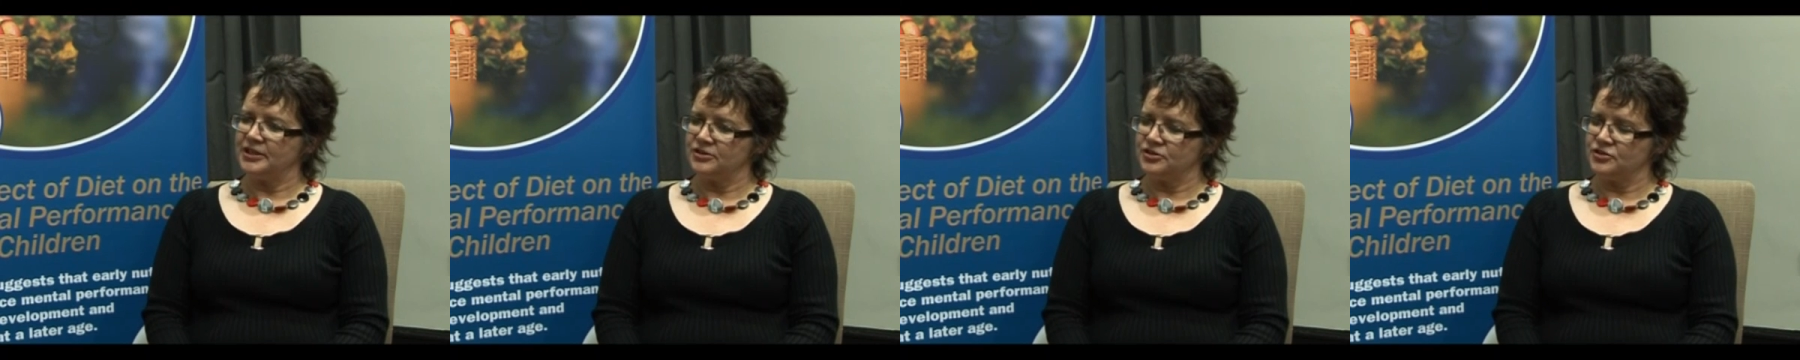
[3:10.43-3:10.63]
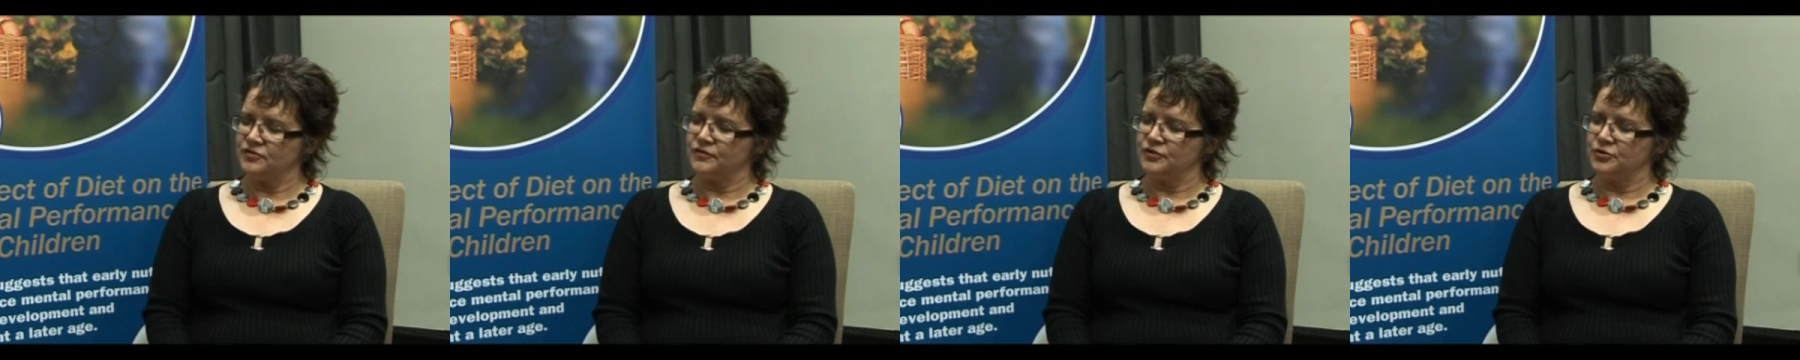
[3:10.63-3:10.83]

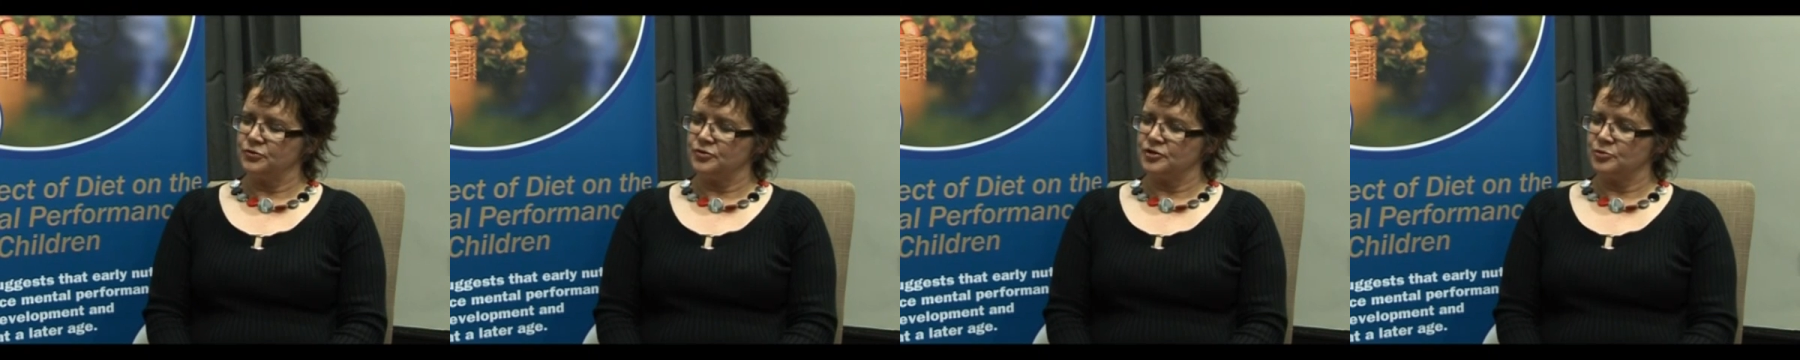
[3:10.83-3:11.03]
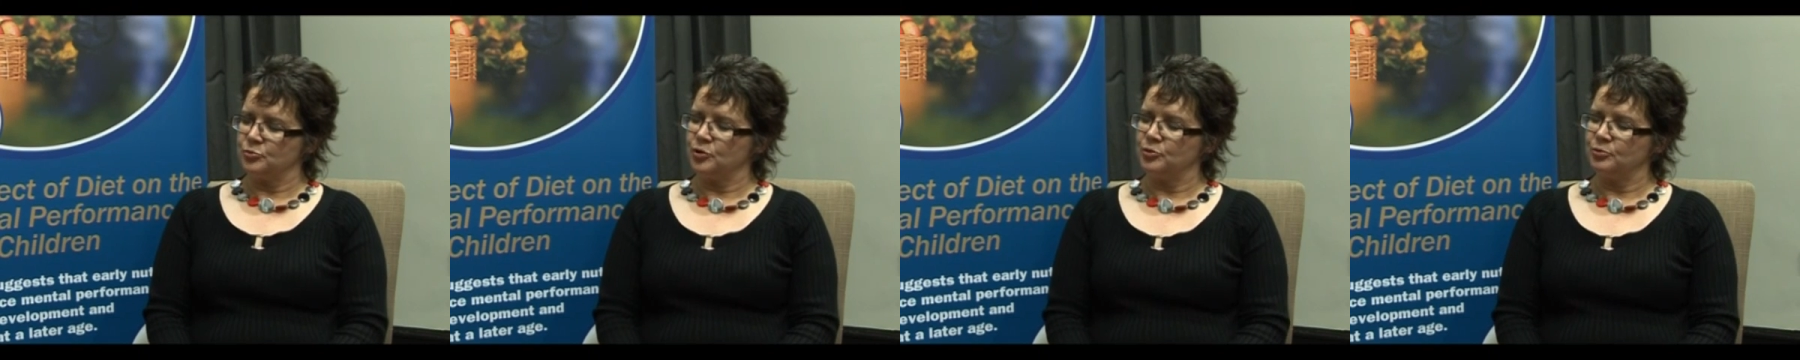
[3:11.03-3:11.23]

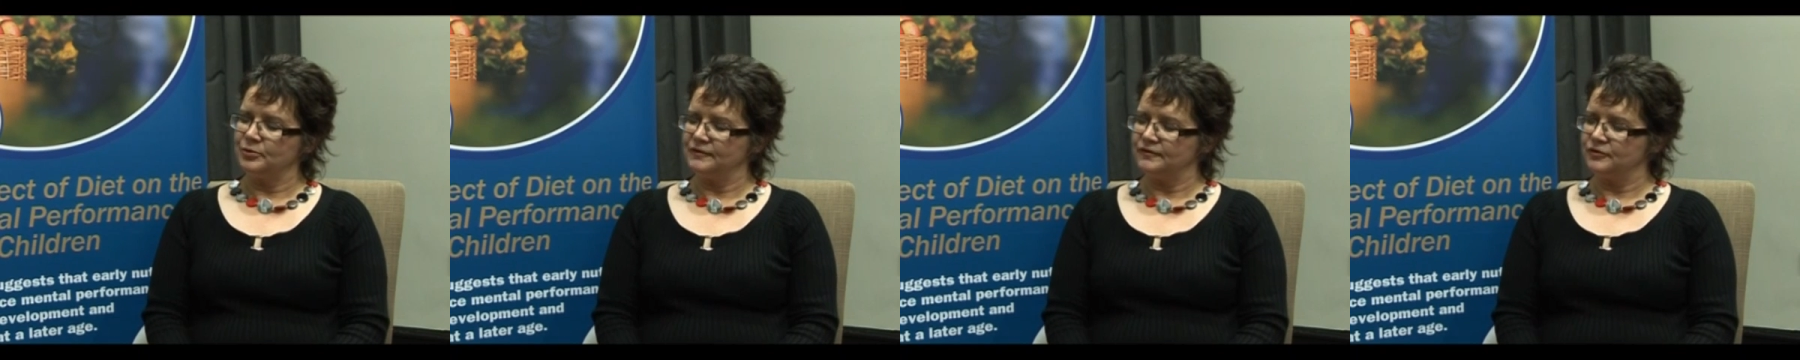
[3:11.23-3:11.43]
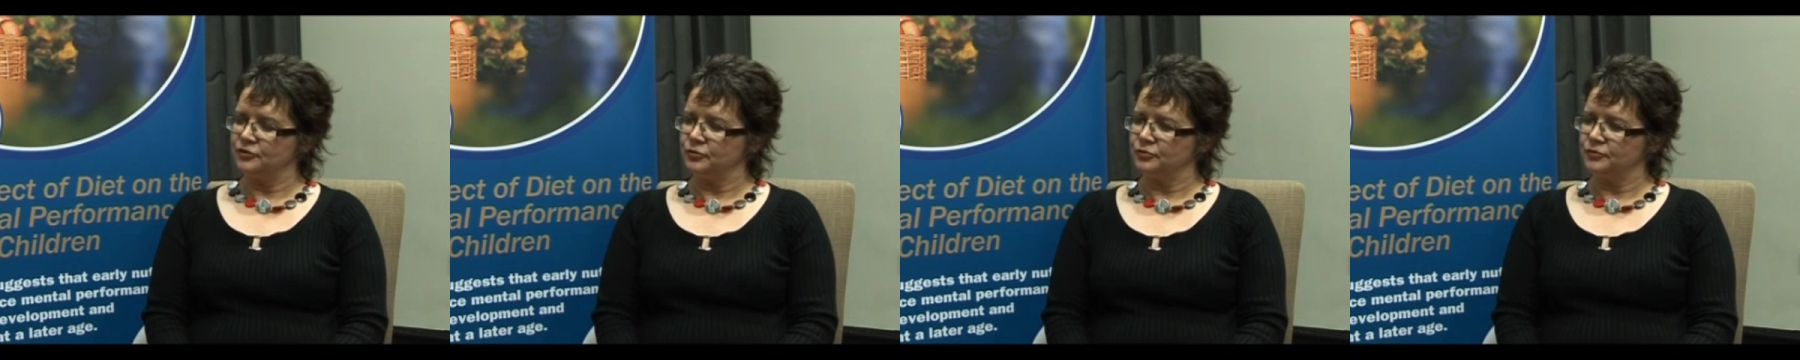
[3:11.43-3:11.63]
interviews and what
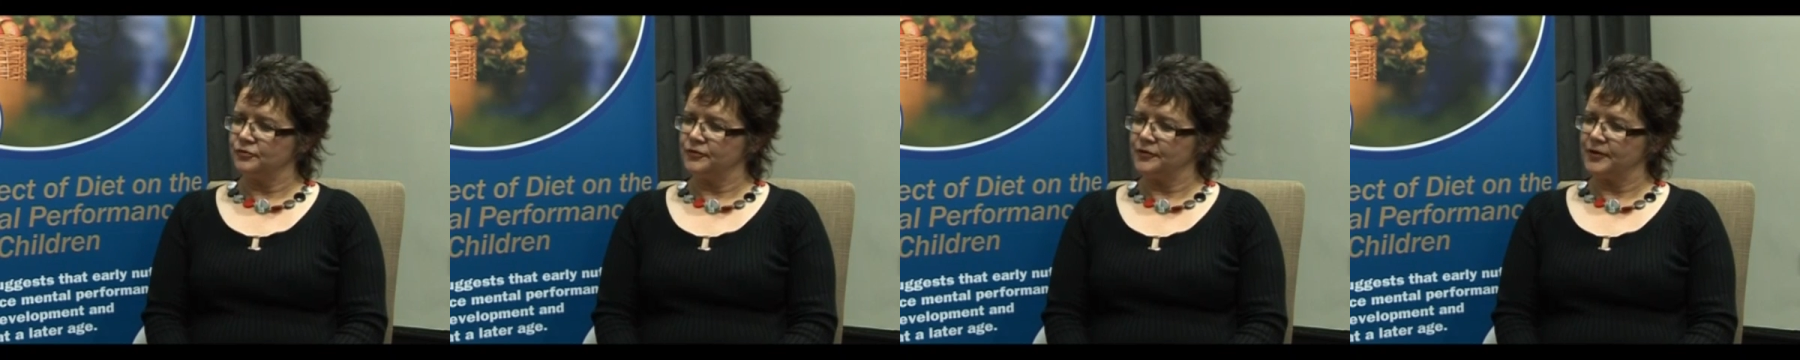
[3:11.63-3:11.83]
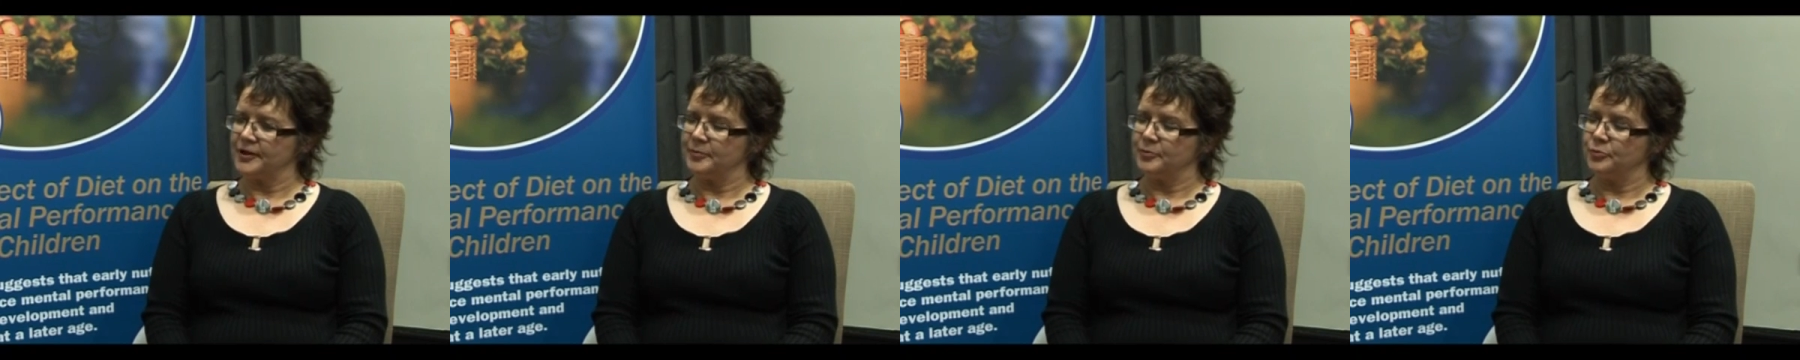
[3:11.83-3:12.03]
we've learned
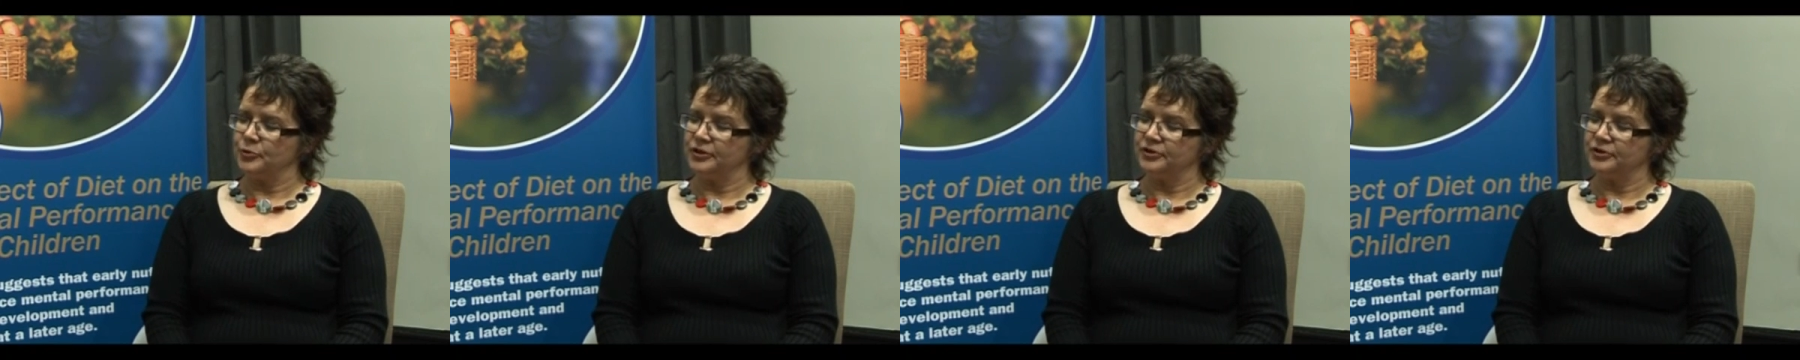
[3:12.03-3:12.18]
from them,